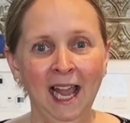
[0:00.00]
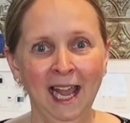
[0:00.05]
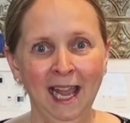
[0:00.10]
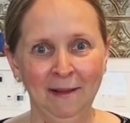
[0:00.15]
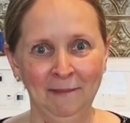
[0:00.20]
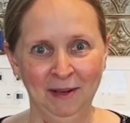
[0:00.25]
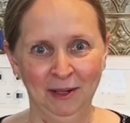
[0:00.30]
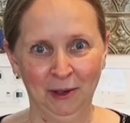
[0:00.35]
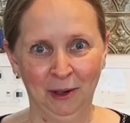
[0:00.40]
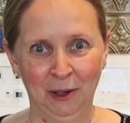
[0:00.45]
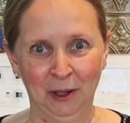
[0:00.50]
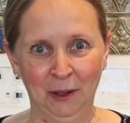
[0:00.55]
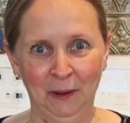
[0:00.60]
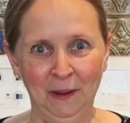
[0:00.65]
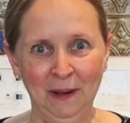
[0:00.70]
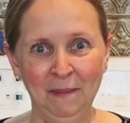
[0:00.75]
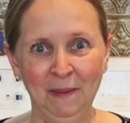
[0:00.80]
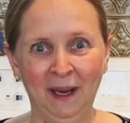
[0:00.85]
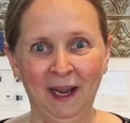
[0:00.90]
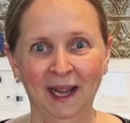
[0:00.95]
am in a
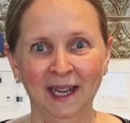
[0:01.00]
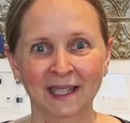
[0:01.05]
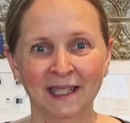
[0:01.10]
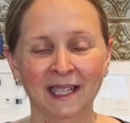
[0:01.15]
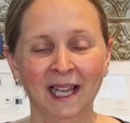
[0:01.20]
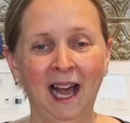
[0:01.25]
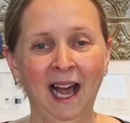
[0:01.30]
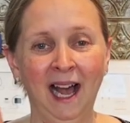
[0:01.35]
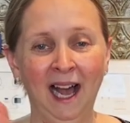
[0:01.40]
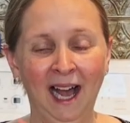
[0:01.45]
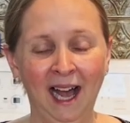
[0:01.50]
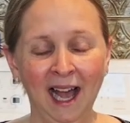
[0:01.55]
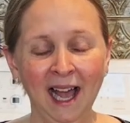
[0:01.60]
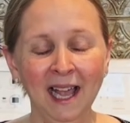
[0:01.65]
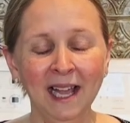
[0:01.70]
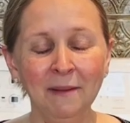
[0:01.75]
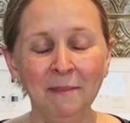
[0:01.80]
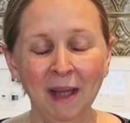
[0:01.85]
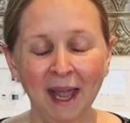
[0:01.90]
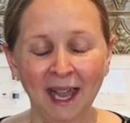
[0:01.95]
hurry because I
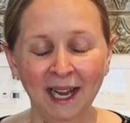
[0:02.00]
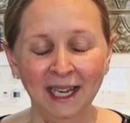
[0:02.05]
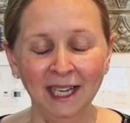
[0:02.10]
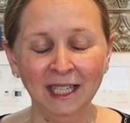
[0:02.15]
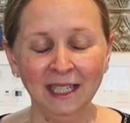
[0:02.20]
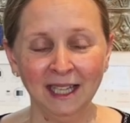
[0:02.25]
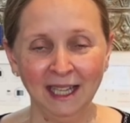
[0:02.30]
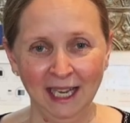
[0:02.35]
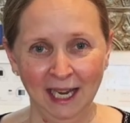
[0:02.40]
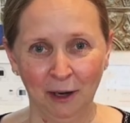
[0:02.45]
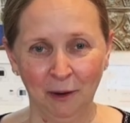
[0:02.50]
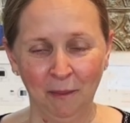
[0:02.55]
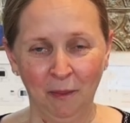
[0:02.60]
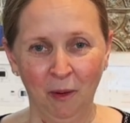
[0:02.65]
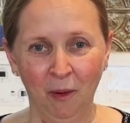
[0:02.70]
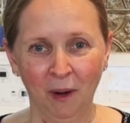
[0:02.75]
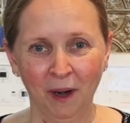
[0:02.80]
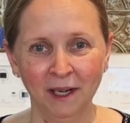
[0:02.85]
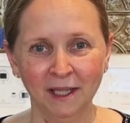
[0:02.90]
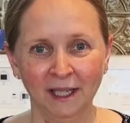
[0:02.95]
am heading to the
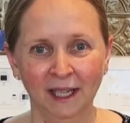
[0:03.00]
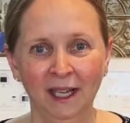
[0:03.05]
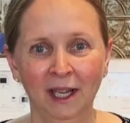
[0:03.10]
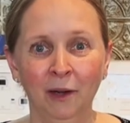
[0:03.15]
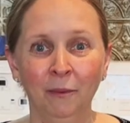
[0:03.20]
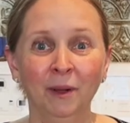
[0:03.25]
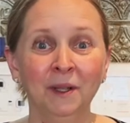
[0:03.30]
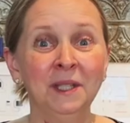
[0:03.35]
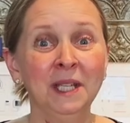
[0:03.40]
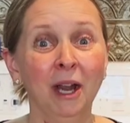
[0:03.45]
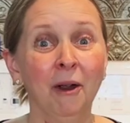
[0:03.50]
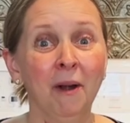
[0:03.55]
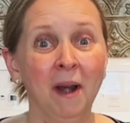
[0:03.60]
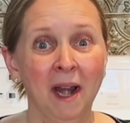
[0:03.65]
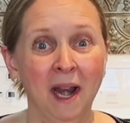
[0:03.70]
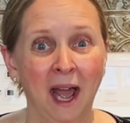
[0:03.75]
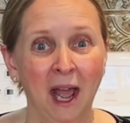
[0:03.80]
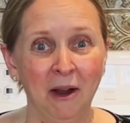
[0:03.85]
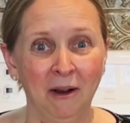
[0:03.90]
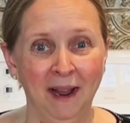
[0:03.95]
airport. Well, Darren
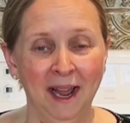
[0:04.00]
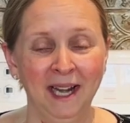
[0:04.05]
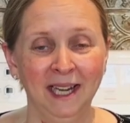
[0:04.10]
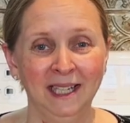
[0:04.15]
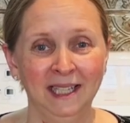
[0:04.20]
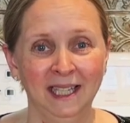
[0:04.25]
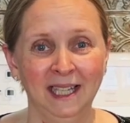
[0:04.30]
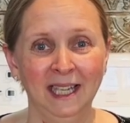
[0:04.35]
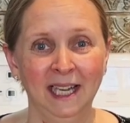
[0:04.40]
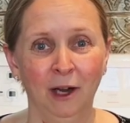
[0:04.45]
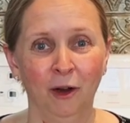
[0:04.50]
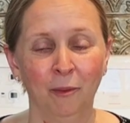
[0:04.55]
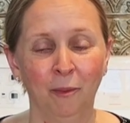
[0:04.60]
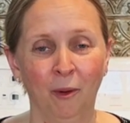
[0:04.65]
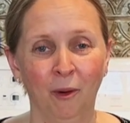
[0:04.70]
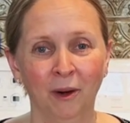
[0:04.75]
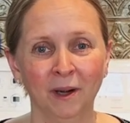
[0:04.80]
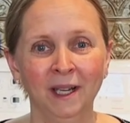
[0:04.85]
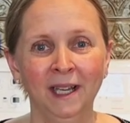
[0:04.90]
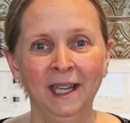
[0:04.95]
and I are heading to the
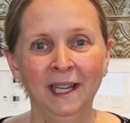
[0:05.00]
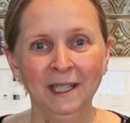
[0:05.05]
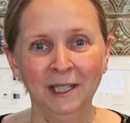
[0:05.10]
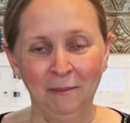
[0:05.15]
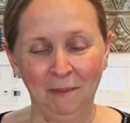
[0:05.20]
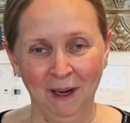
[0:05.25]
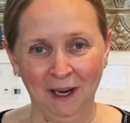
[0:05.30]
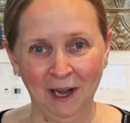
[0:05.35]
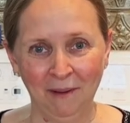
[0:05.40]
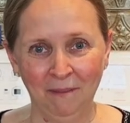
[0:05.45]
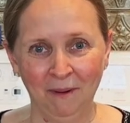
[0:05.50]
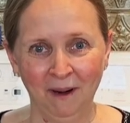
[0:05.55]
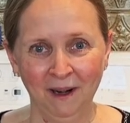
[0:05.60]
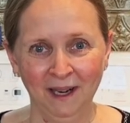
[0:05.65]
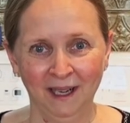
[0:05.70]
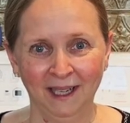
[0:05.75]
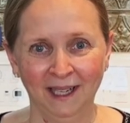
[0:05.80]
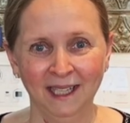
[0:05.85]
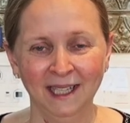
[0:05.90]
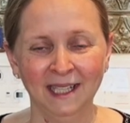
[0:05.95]
airport to pick up our
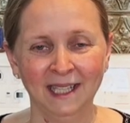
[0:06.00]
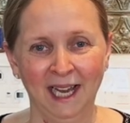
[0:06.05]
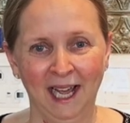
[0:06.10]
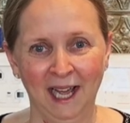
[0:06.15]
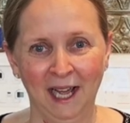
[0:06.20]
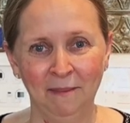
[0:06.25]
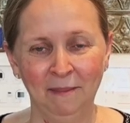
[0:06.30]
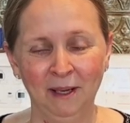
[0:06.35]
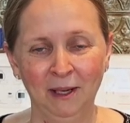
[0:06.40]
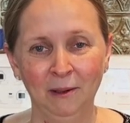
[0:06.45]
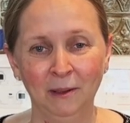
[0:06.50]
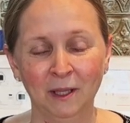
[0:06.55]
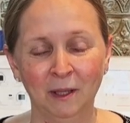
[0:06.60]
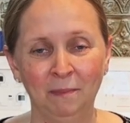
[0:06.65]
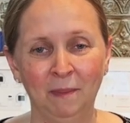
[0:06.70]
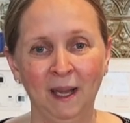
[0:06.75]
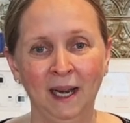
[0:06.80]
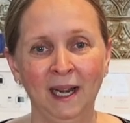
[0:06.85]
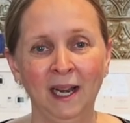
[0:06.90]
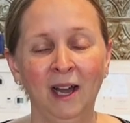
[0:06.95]
youngest, Abby, who's
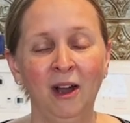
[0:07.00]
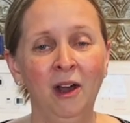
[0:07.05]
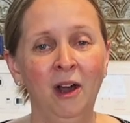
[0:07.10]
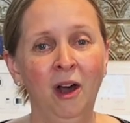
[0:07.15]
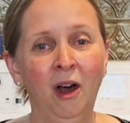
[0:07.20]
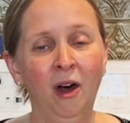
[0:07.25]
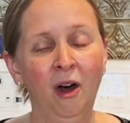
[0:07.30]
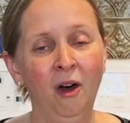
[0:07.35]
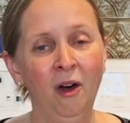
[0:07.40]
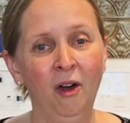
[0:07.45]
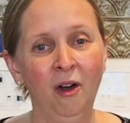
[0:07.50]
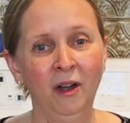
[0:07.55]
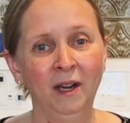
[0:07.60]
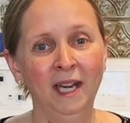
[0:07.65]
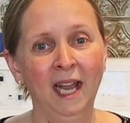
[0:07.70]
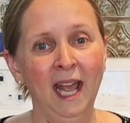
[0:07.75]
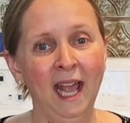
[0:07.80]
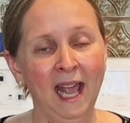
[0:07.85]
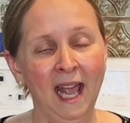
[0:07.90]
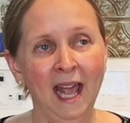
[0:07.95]
been
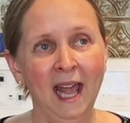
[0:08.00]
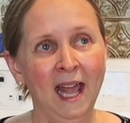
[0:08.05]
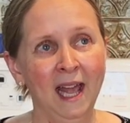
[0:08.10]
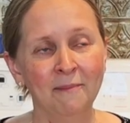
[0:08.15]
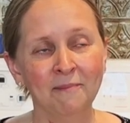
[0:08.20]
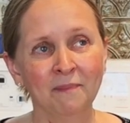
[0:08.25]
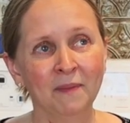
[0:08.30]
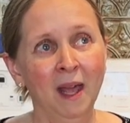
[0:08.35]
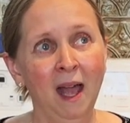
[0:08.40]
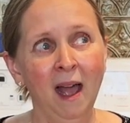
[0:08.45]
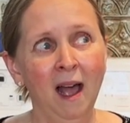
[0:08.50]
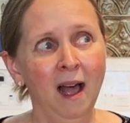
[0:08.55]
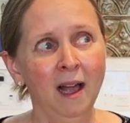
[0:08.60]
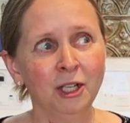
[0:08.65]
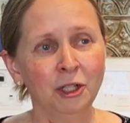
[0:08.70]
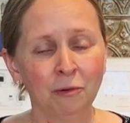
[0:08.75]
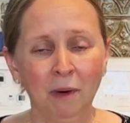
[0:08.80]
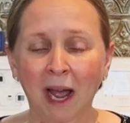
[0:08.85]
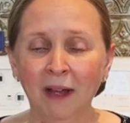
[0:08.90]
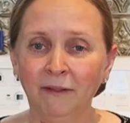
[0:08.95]
on a
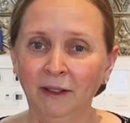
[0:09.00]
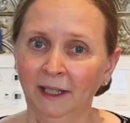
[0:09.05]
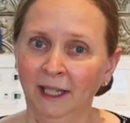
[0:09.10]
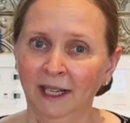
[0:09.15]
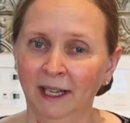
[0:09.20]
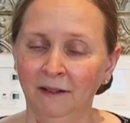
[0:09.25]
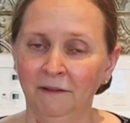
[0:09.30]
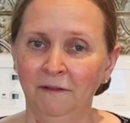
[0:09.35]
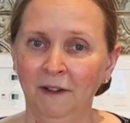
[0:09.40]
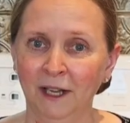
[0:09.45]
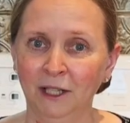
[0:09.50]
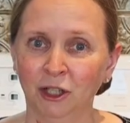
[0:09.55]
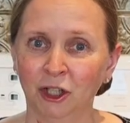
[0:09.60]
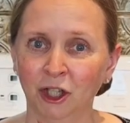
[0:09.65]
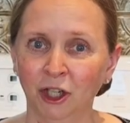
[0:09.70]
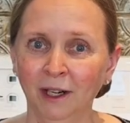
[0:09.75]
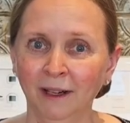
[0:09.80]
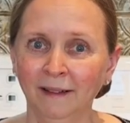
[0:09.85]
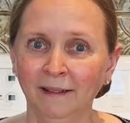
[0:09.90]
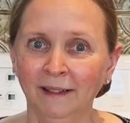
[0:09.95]
traveling
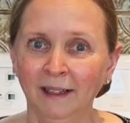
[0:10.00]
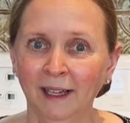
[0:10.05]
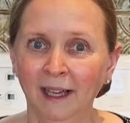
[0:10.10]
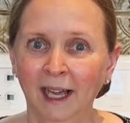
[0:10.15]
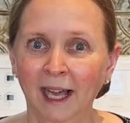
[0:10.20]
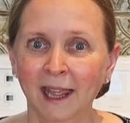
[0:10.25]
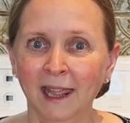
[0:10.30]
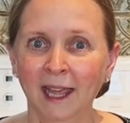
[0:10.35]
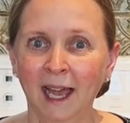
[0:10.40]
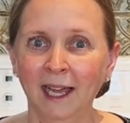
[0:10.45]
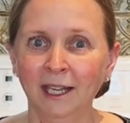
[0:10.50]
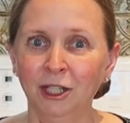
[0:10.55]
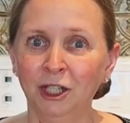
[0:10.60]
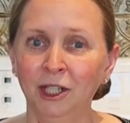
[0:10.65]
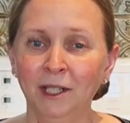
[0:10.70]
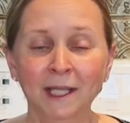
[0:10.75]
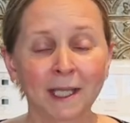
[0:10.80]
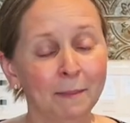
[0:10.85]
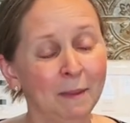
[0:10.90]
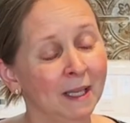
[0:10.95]
adventure that
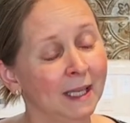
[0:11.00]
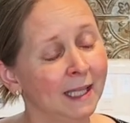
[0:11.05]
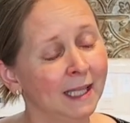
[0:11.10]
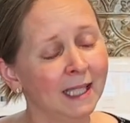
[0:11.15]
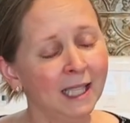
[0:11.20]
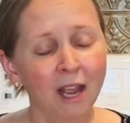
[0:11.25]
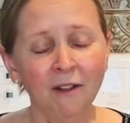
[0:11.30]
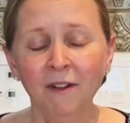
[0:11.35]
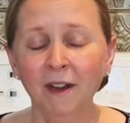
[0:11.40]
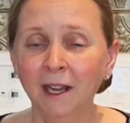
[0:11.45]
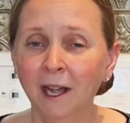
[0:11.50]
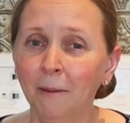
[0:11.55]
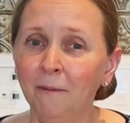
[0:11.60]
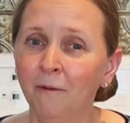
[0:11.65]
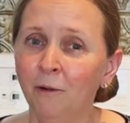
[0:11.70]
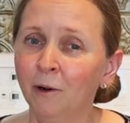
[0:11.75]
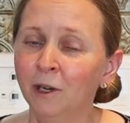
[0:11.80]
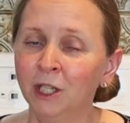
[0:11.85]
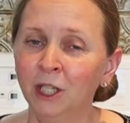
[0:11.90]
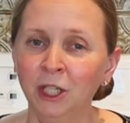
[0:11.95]
she's been saving
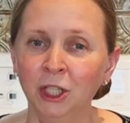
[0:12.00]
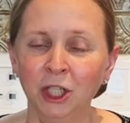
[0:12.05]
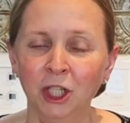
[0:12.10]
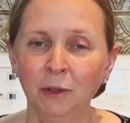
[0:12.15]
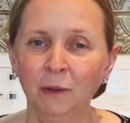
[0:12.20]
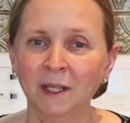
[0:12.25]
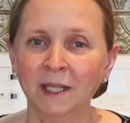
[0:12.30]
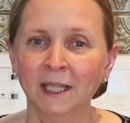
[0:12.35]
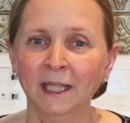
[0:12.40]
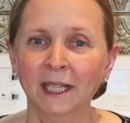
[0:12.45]
up for since she was